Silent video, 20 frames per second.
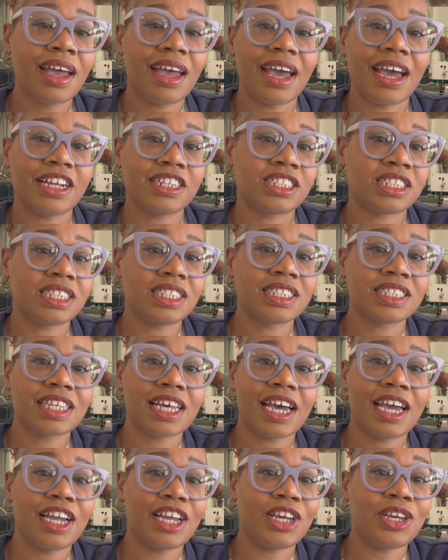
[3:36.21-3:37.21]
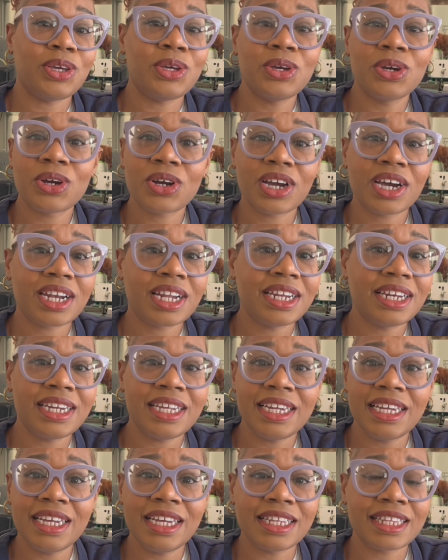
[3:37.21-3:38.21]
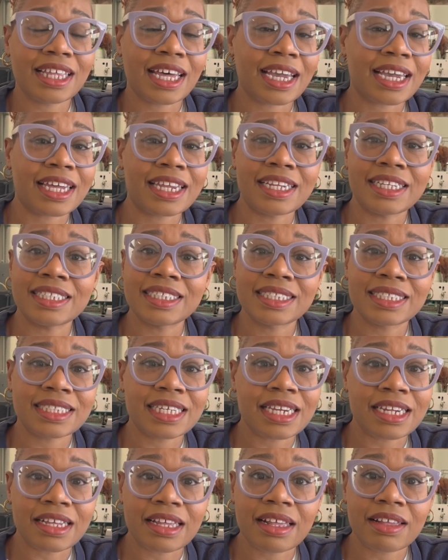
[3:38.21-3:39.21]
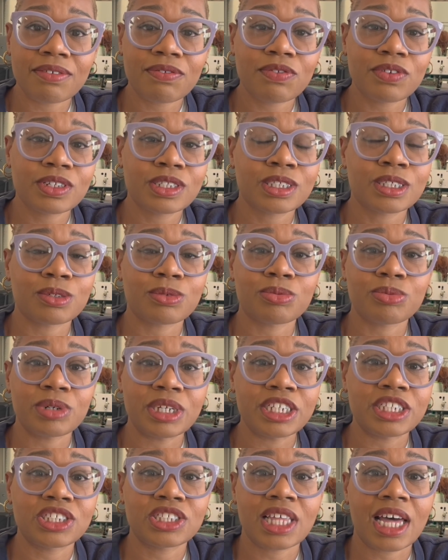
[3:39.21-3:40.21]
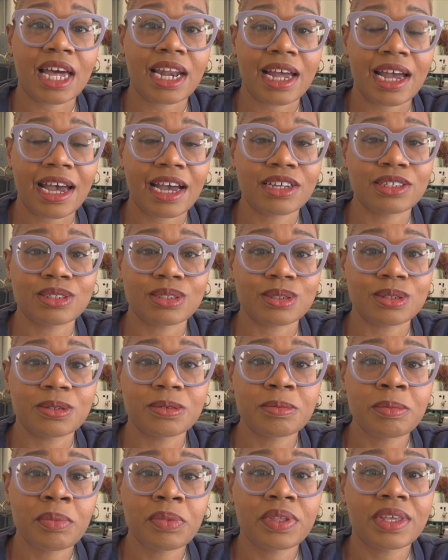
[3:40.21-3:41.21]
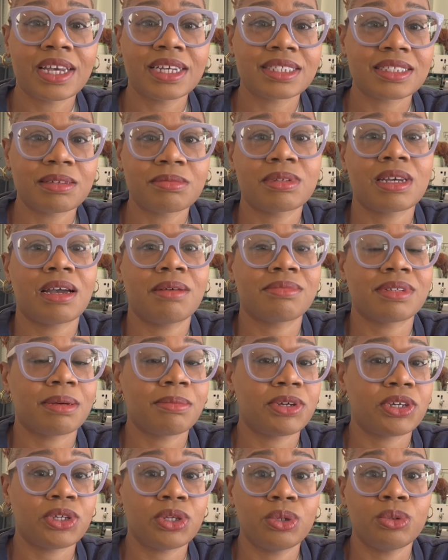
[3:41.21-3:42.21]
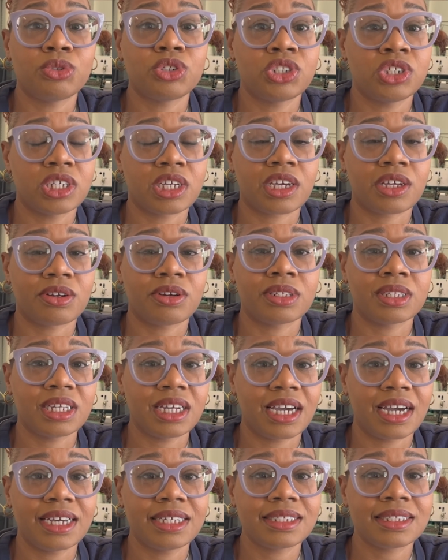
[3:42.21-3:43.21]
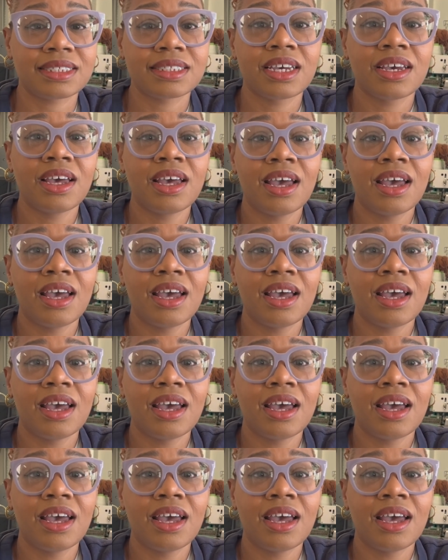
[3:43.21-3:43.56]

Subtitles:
And she's like, you're going to need like an incentive to reach that axle, because sometimes I'm a huge chicken on the ice.